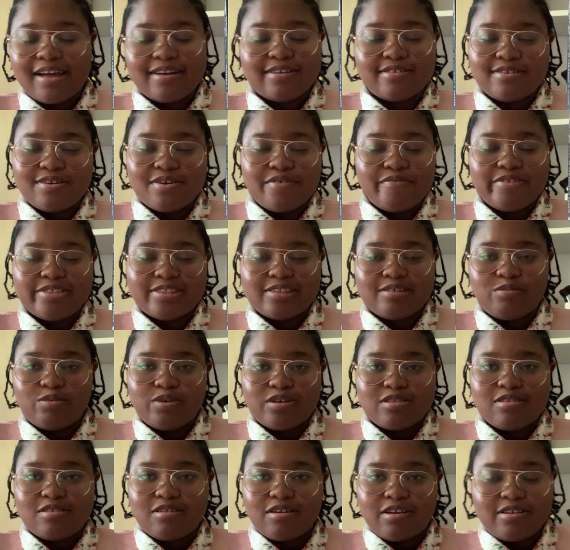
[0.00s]
don't know if it's a one
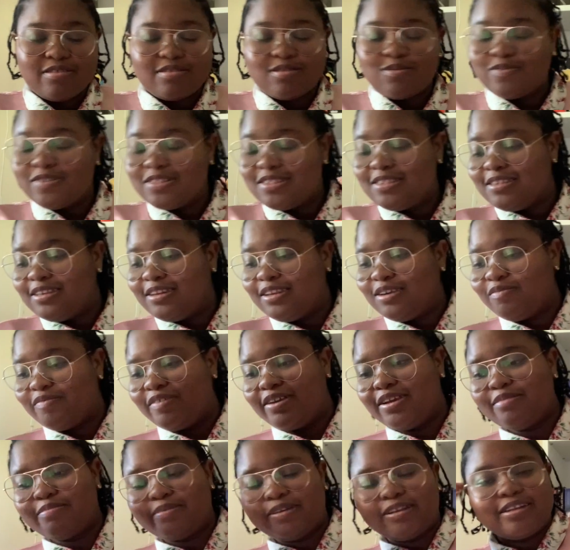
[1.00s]
sitting
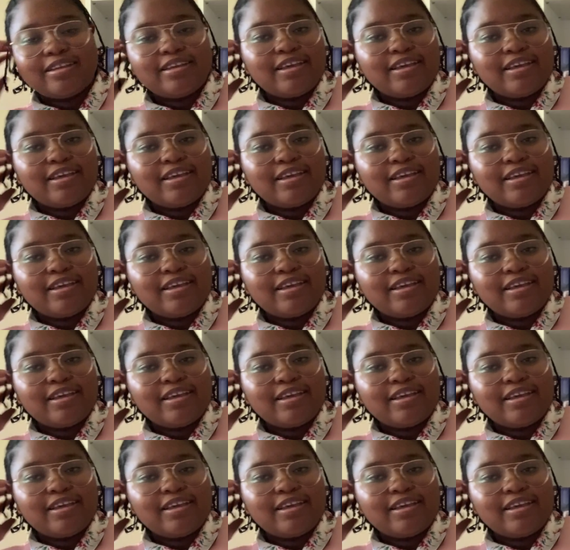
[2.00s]
read, but